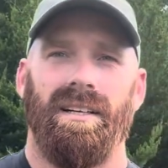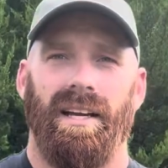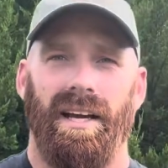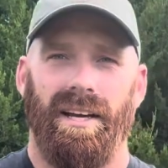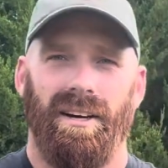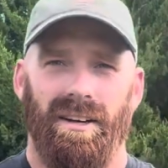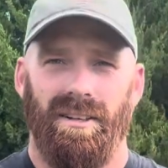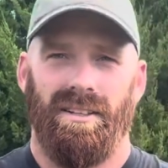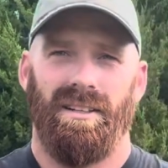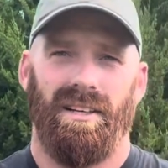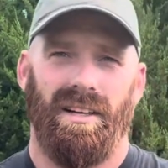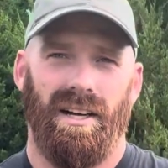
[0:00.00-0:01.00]
Hey y'all,
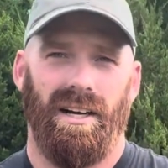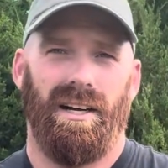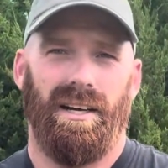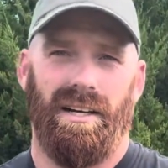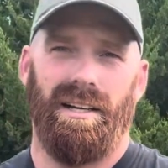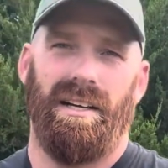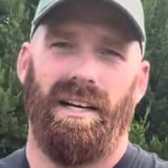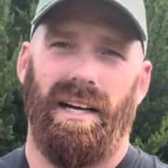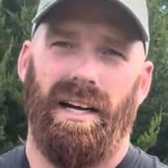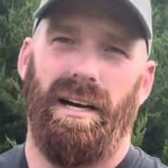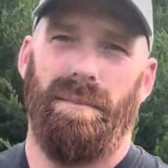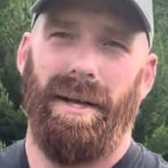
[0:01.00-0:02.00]

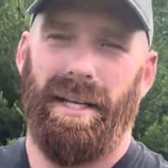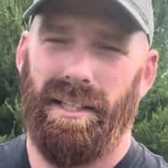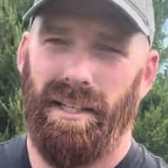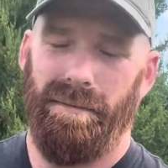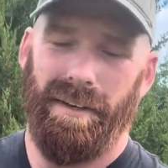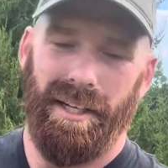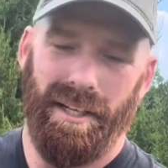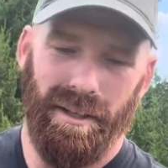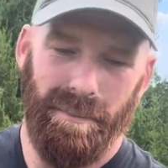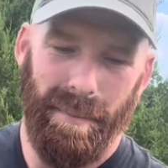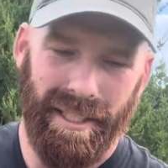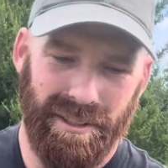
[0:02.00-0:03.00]
I'm making a
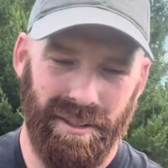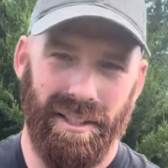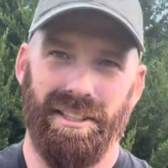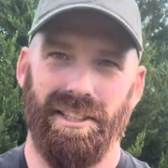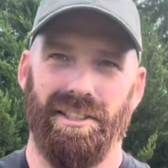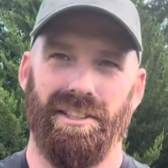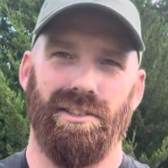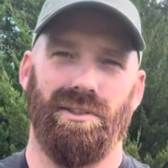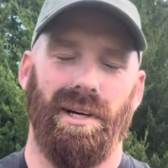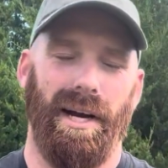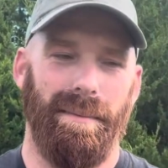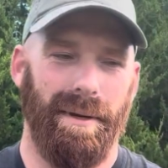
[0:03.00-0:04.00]
video basically just
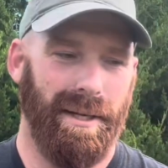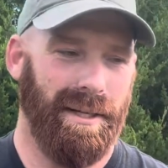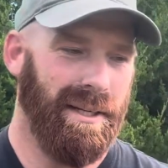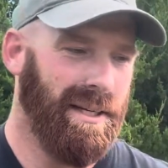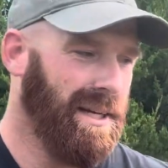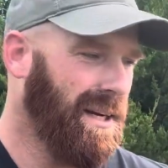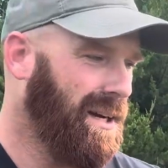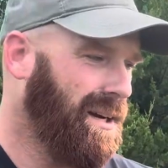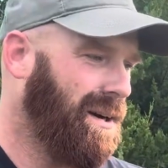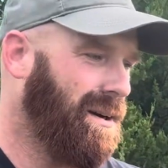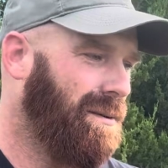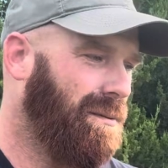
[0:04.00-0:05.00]
describing
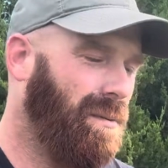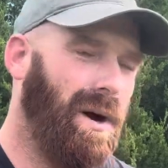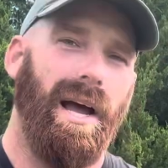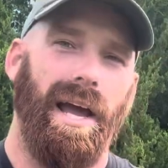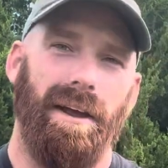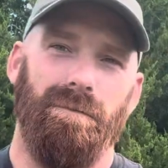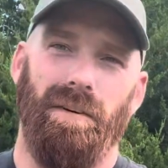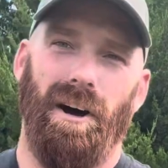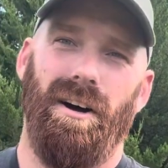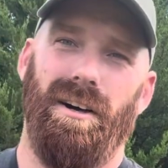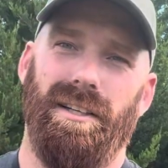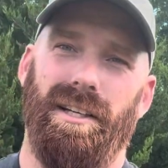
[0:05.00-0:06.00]
what a
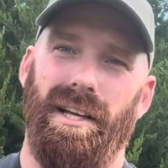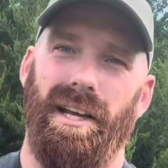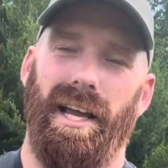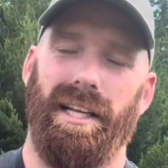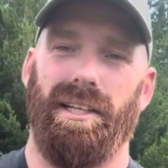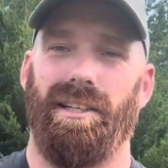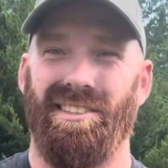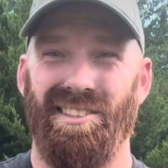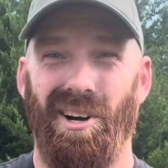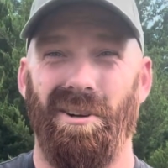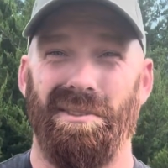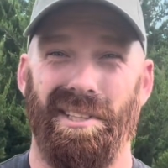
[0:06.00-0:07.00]
fawn and an
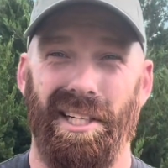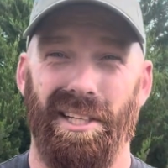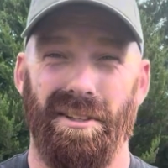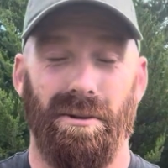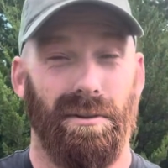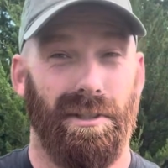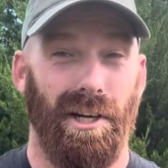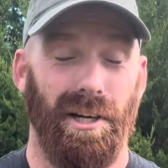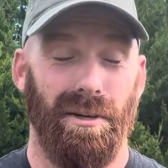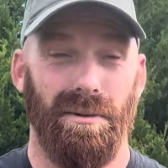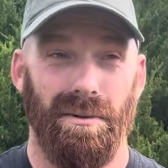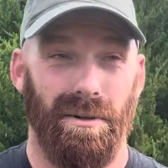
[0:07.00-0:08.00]
adult deer or
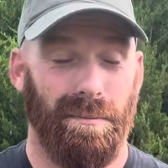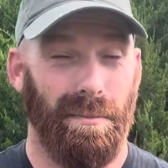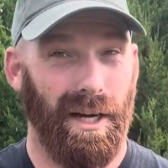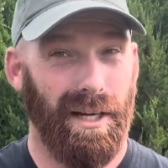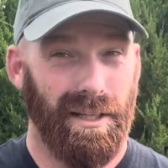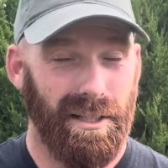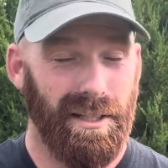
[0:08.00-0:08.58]
doe or buck